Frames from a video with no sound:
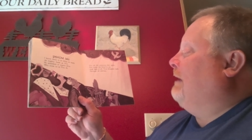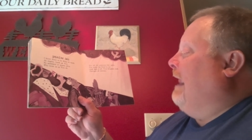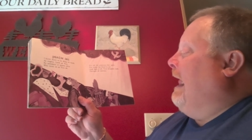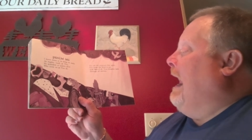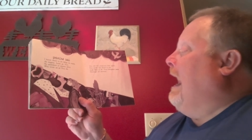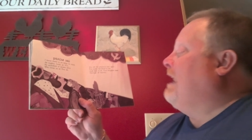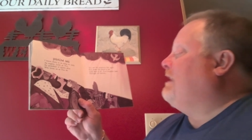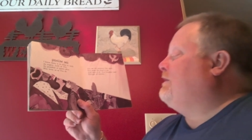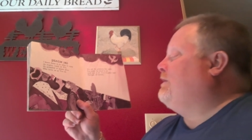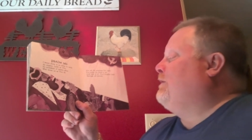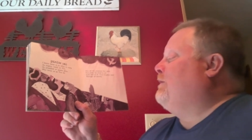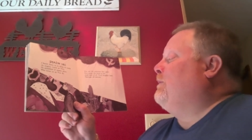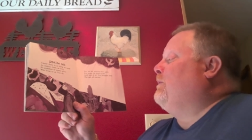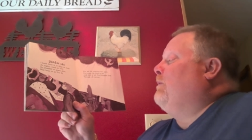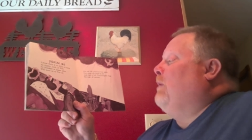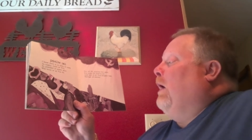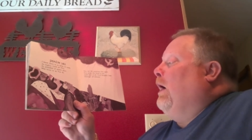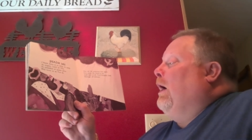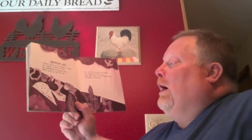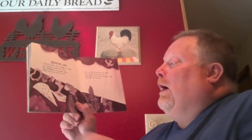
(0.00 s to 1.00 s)
lasts
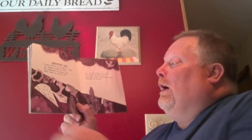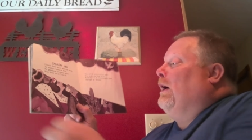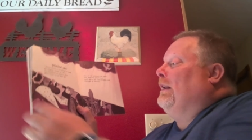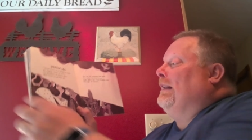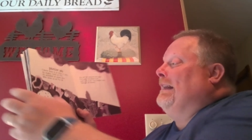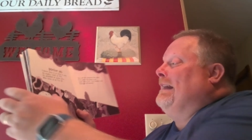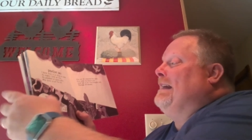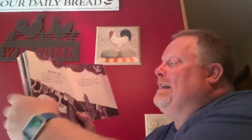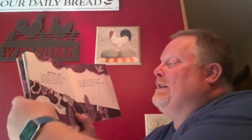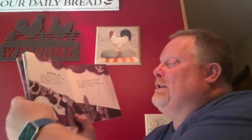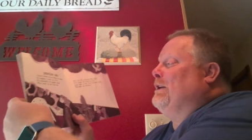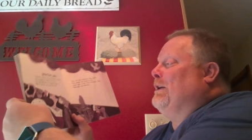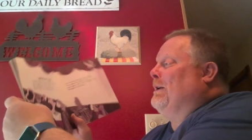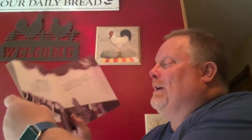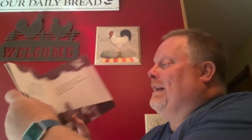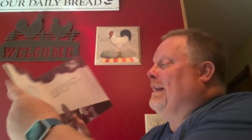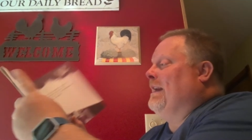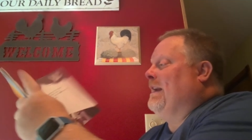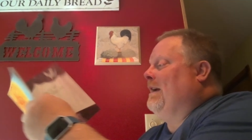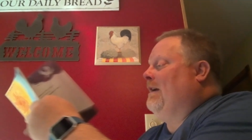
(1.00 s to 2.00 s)
through all
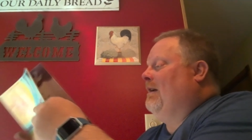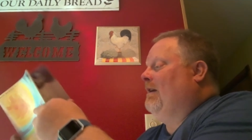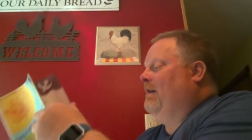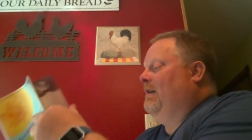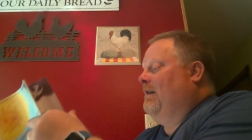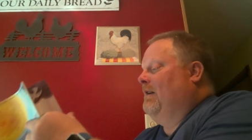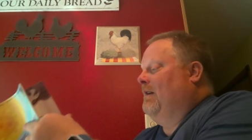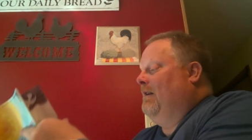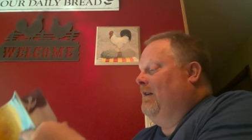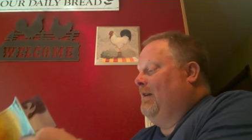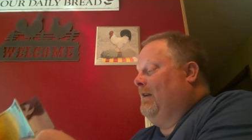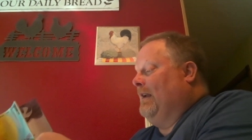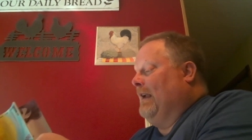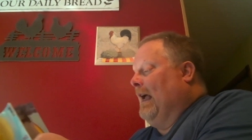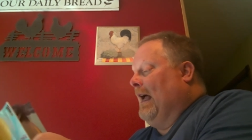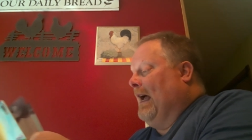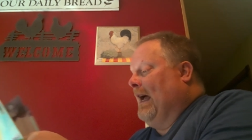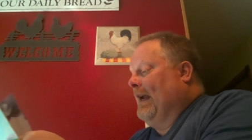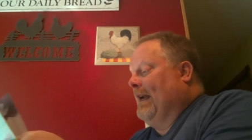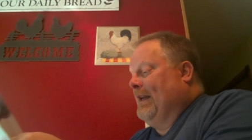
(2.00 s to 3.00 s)
eternity.
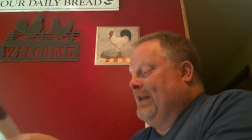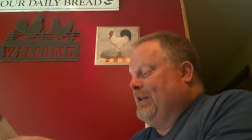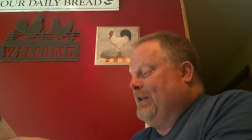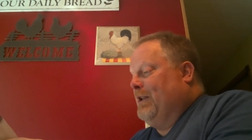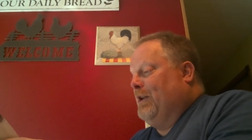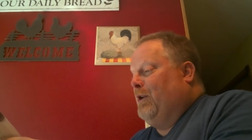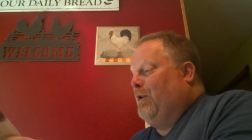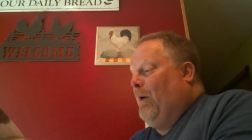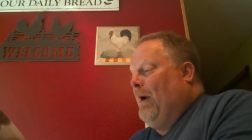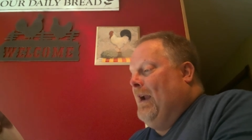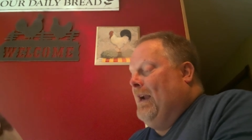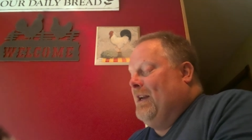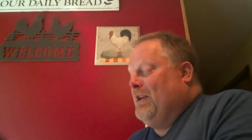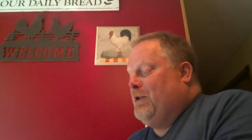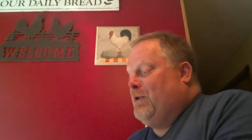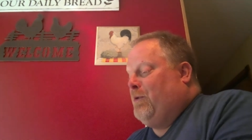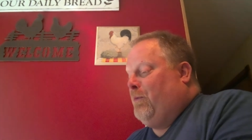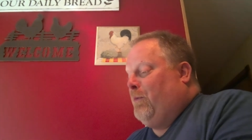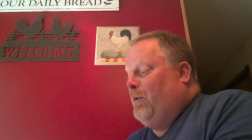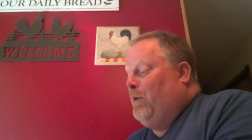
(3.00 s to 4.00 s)
God is the
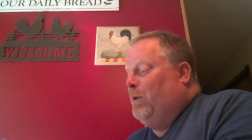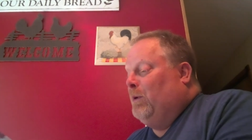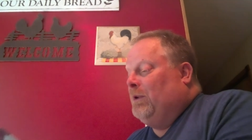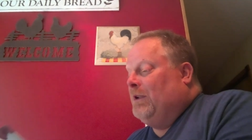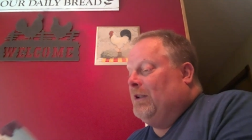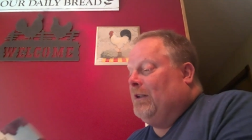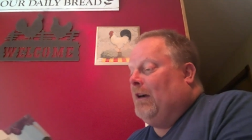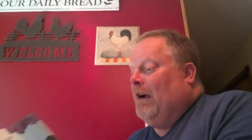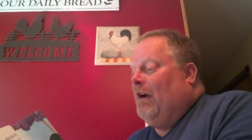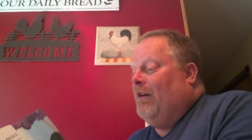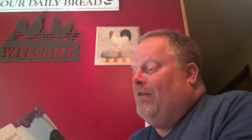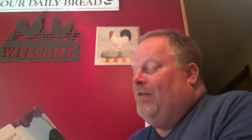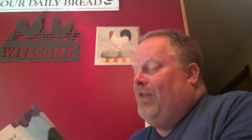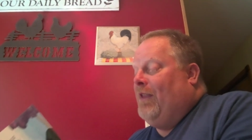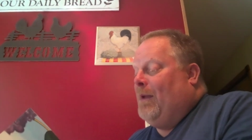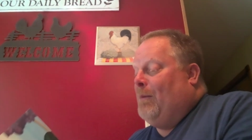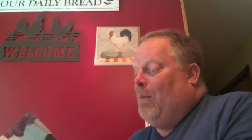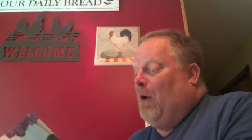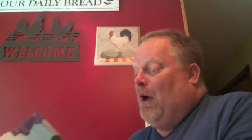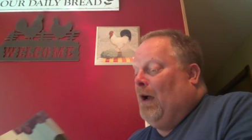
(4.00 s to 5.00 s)
greatest ruler of
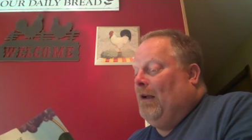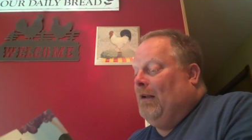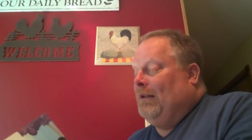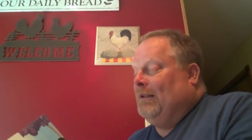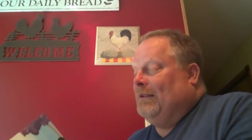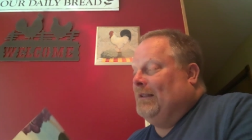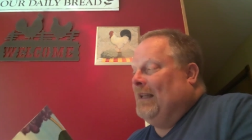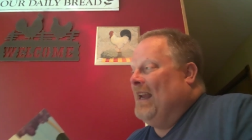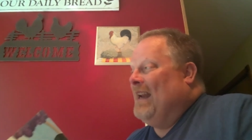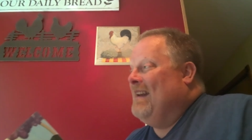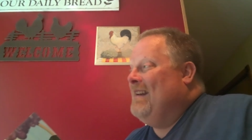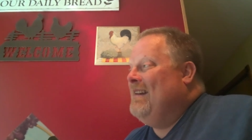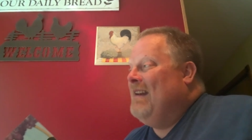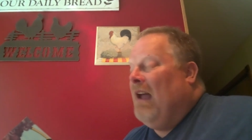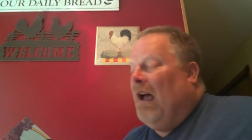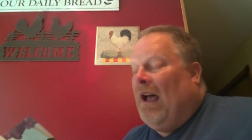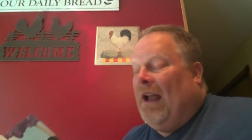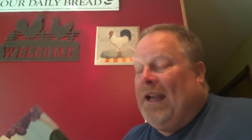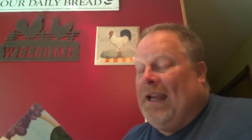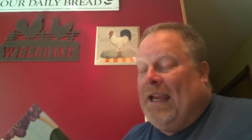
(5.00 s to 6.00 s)
them all, and
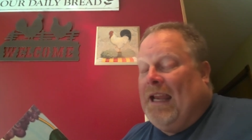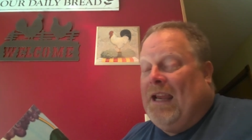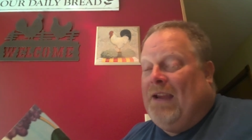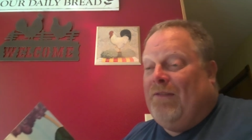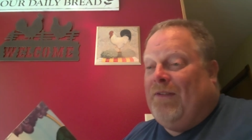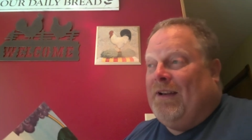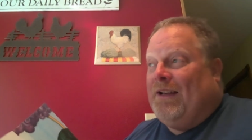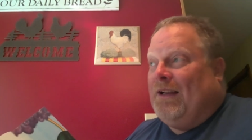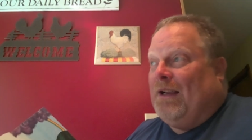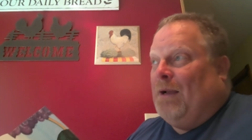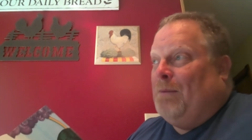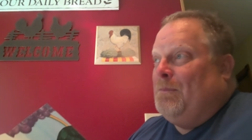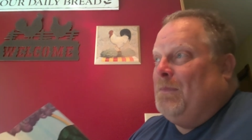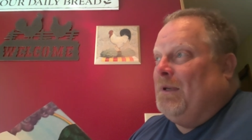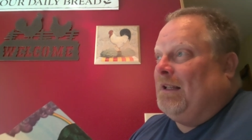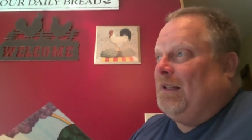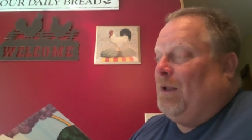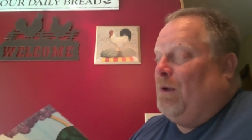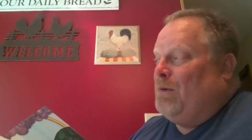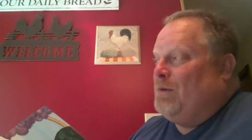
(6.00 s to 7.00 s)
none even come
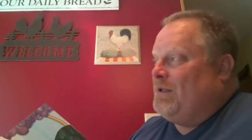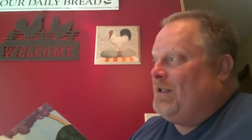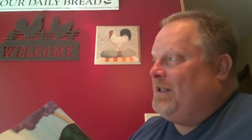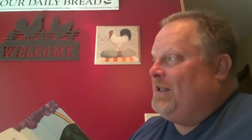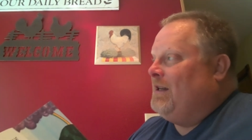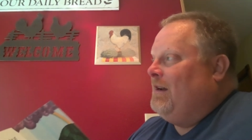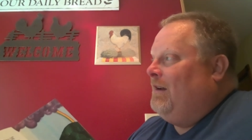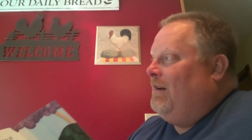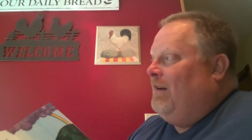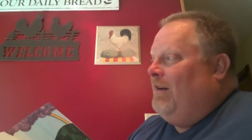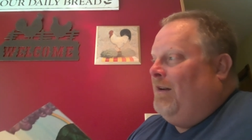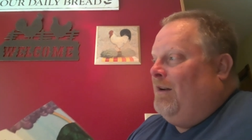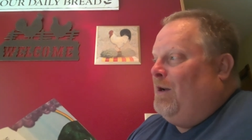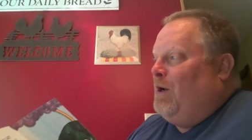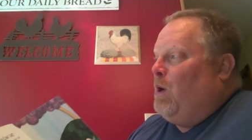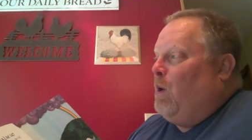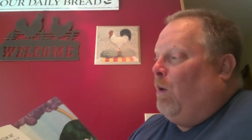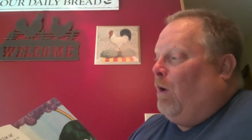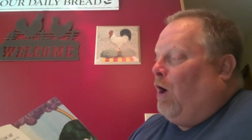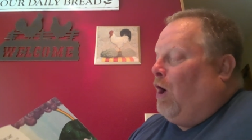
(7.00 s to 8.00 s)
close.
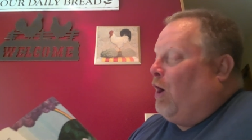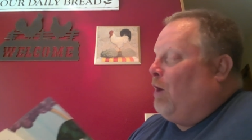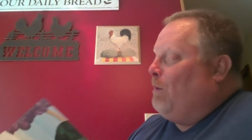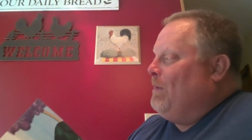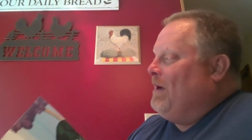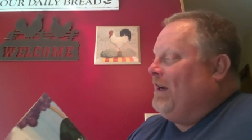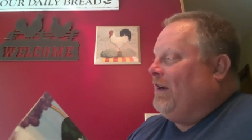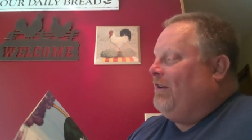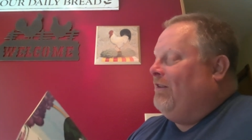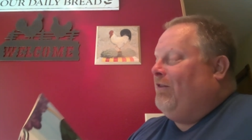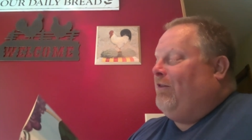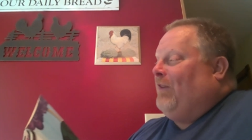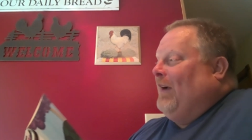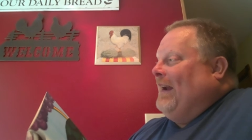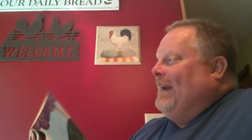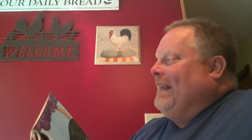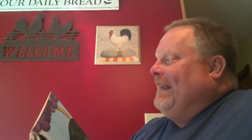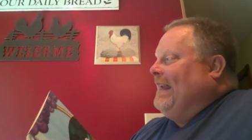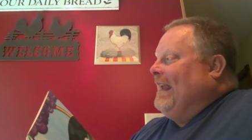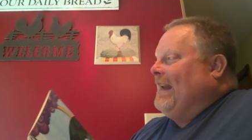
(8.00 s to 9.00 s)
No army could
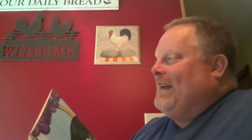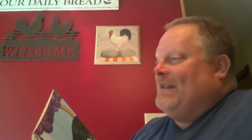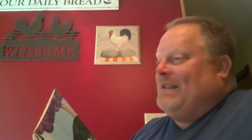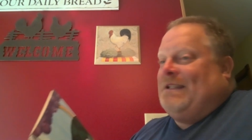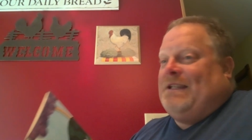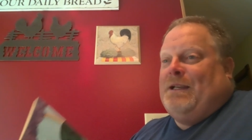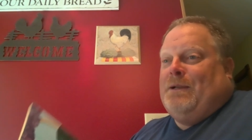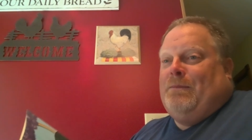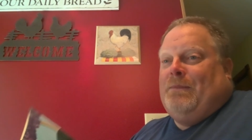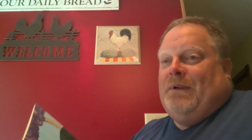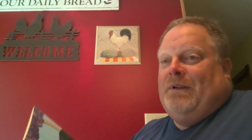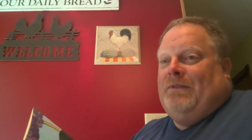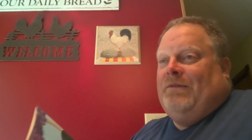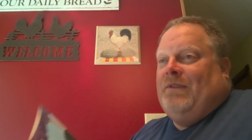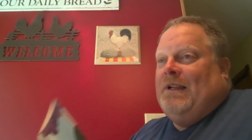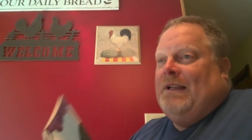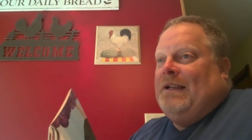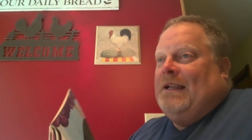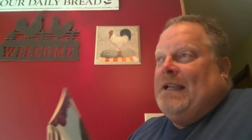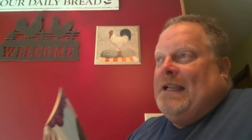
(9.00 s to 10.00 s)
fight against him.
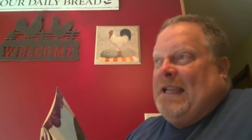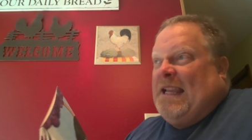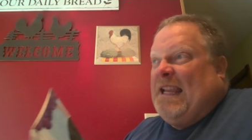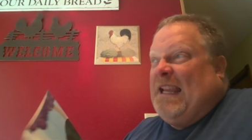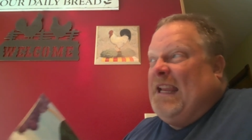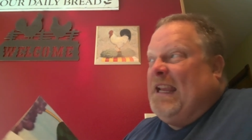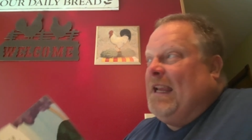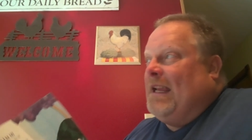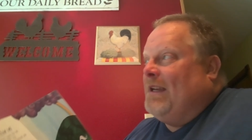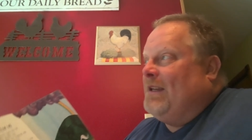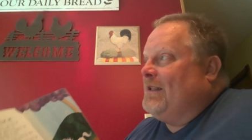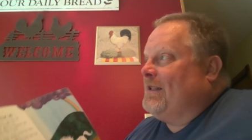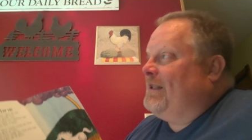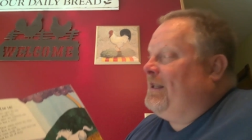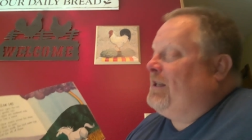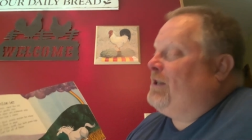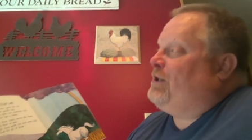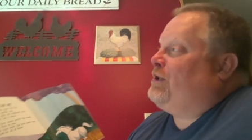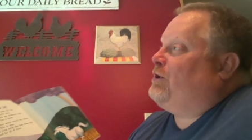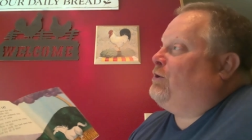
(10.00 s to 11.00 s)
He is
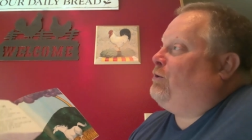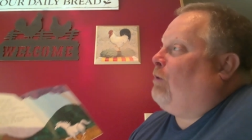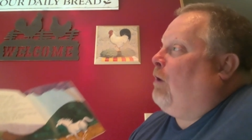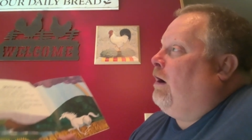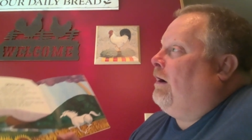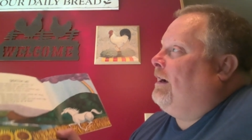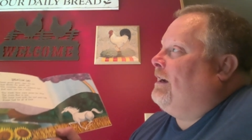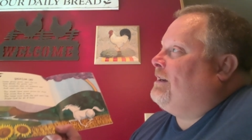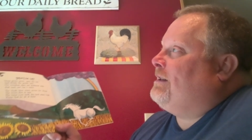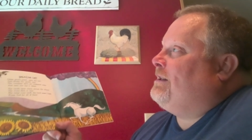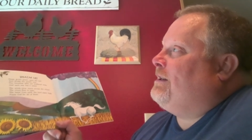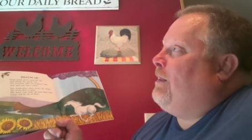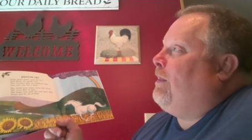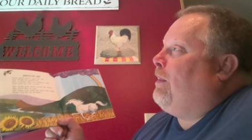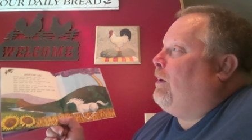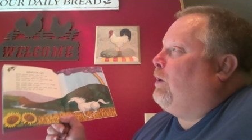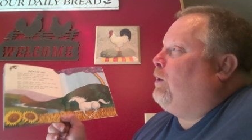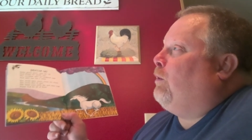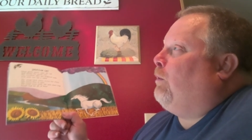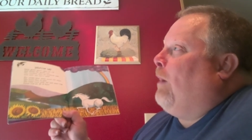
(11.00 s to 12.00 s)
the
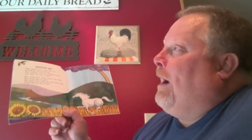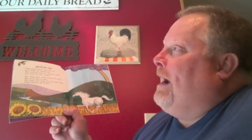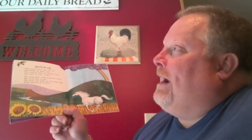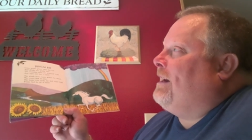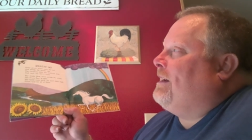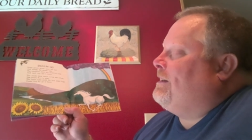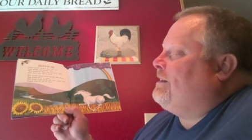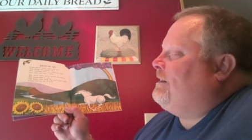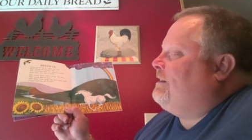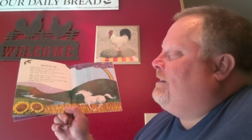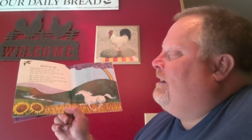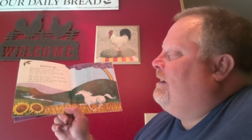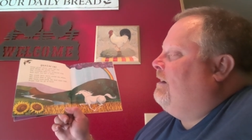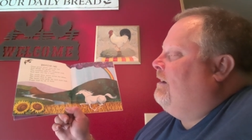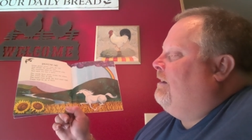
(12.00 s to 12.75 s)
strongest, the greatest,